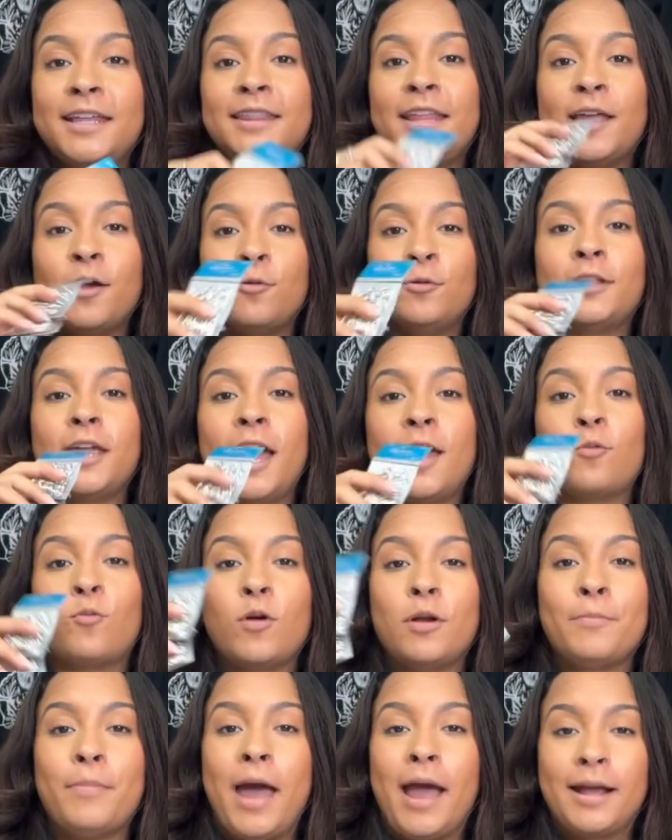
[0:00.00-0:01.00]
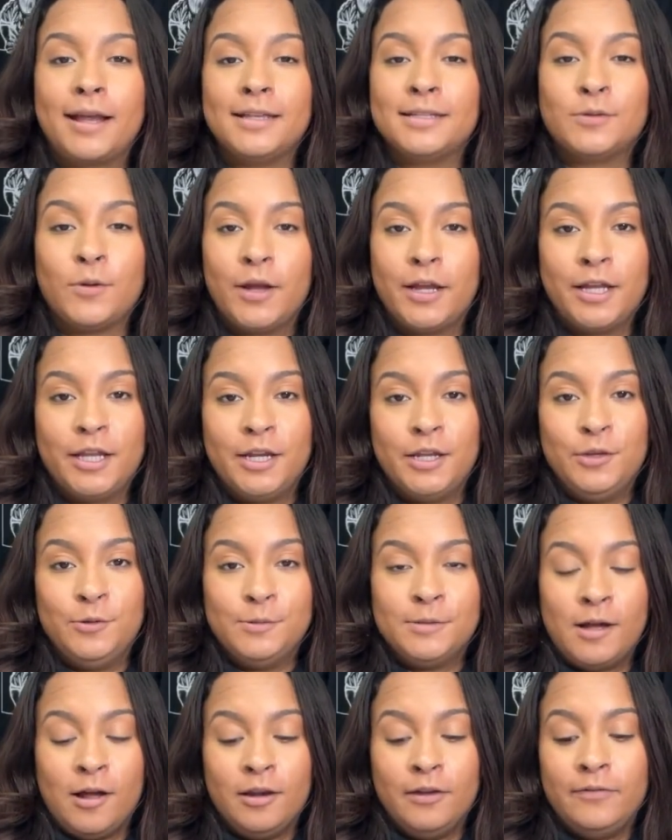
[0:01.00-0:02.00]
they only had one packet, so I couldn't use
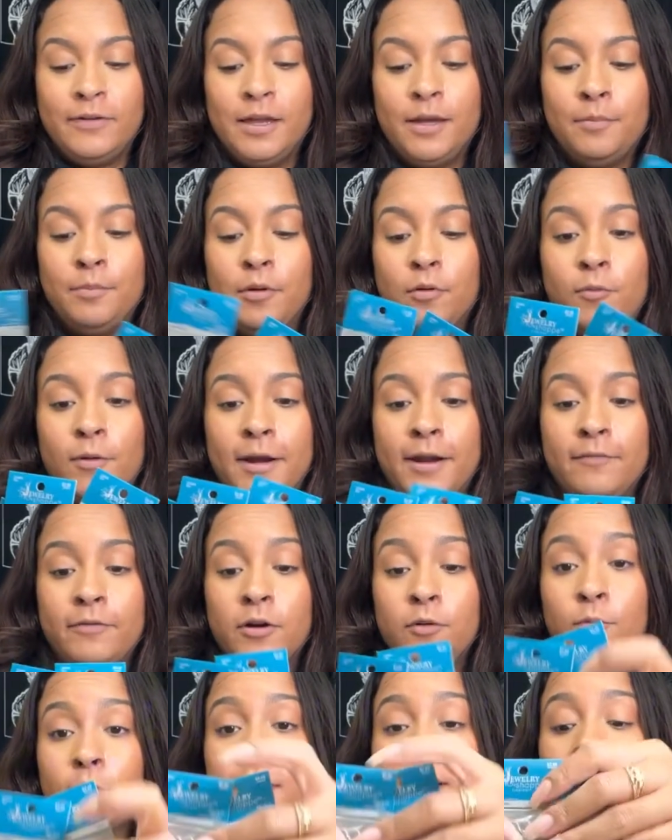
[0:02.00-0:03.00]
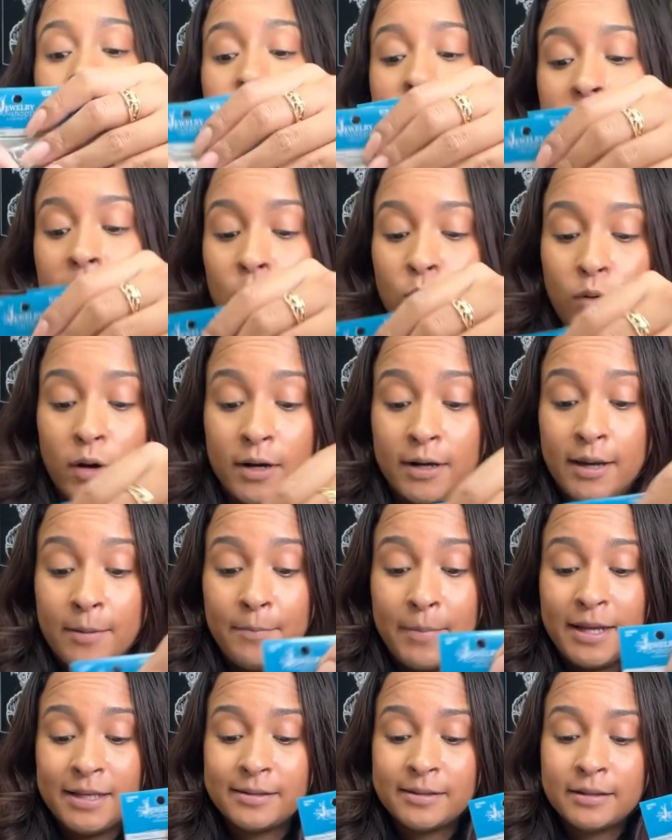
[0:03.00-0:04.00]
all of it, but whatever. We're gonna make it work. And
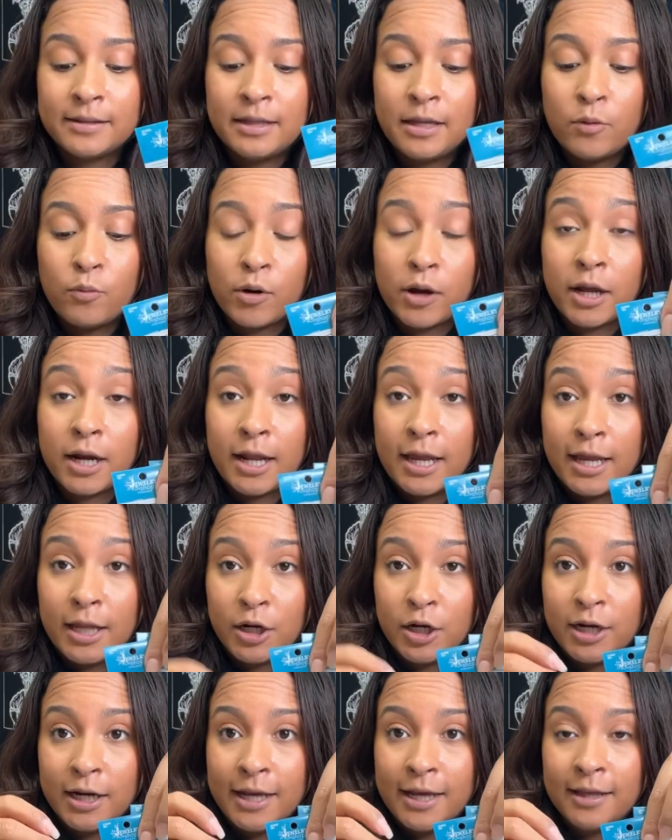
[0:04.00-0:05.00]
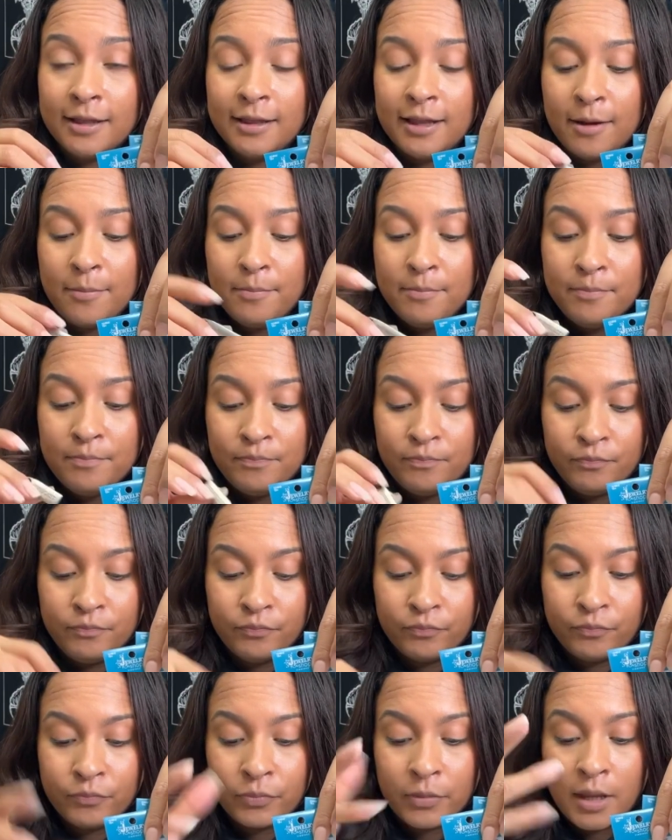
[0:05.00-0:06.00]
basically, we're gonna interlink them
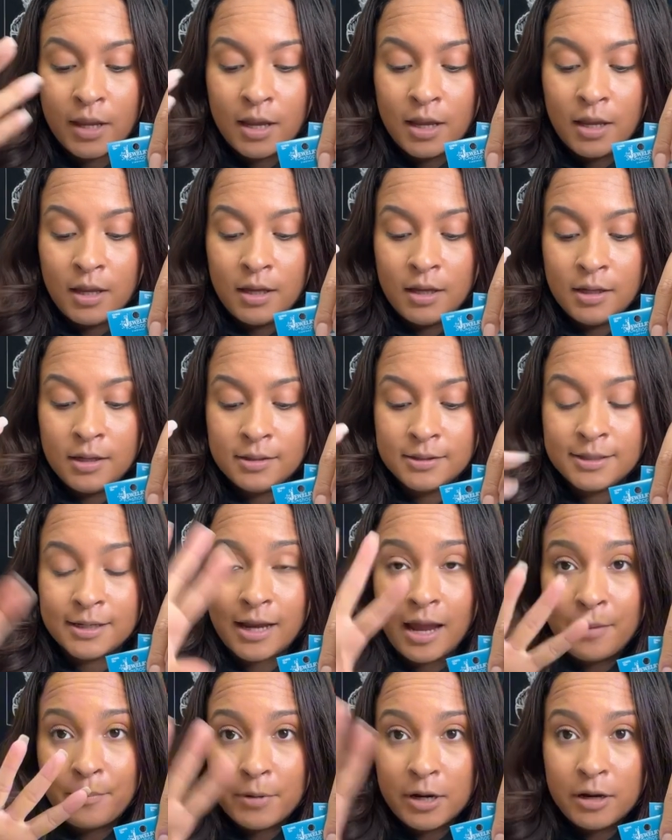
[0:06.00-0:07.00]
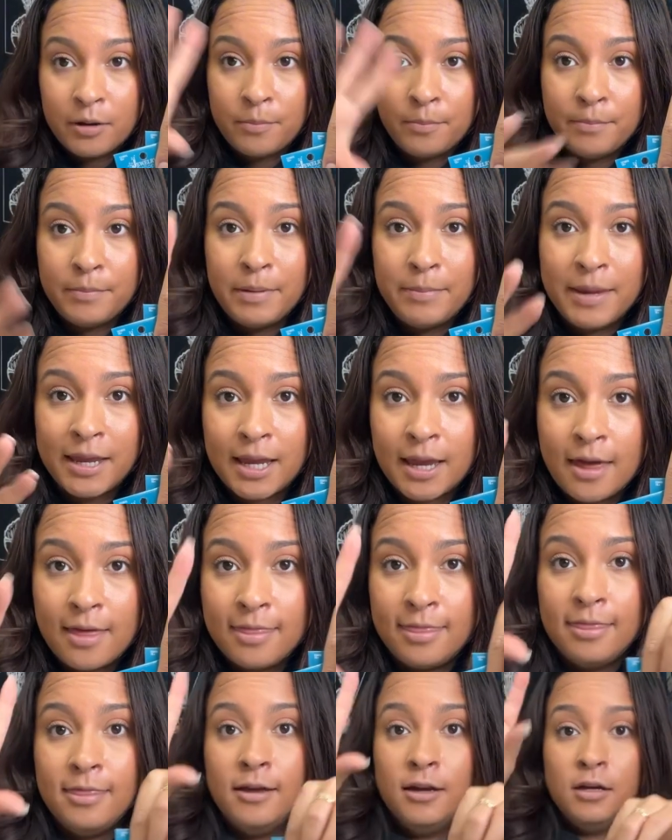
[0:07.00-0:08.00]
to kind of mimic
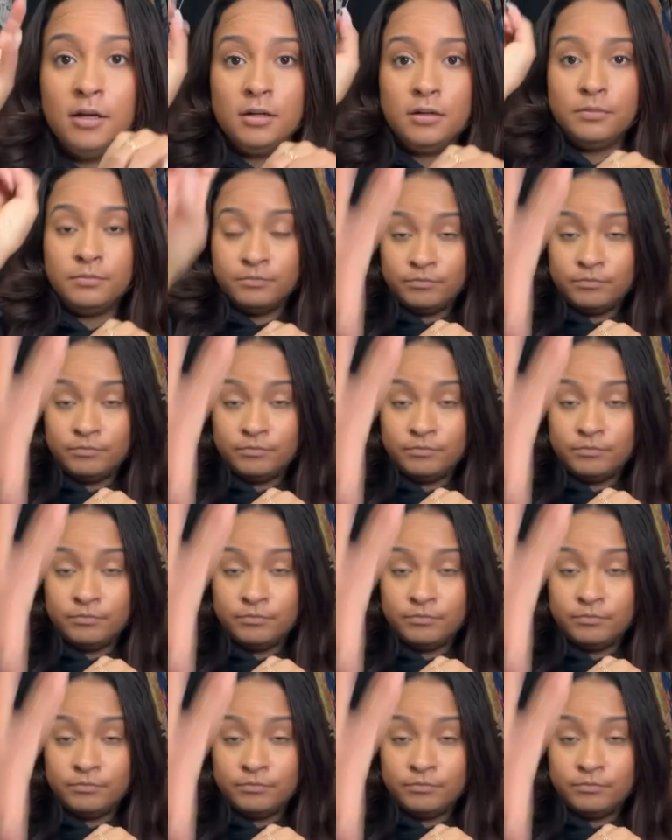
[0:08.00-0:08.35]
the